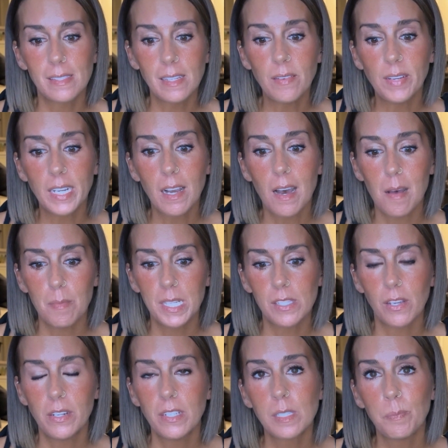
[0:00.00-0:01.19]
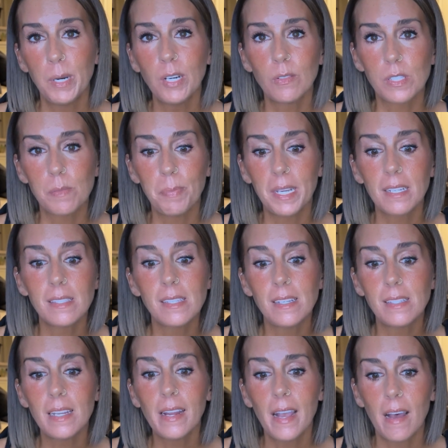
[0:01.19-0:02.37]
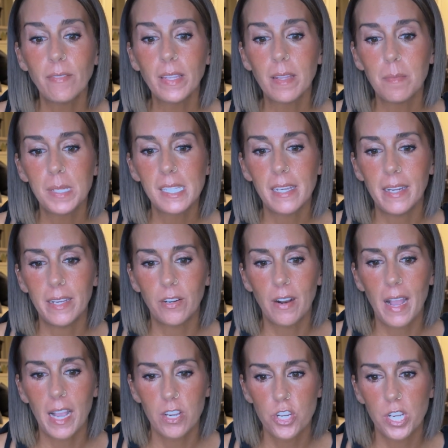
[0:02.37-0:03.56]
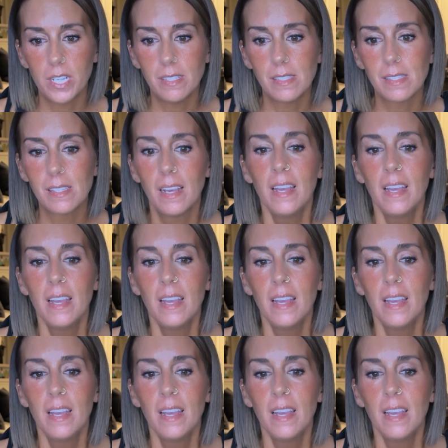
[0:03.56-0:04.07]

leaving comments on his posts because he did have limited interactions.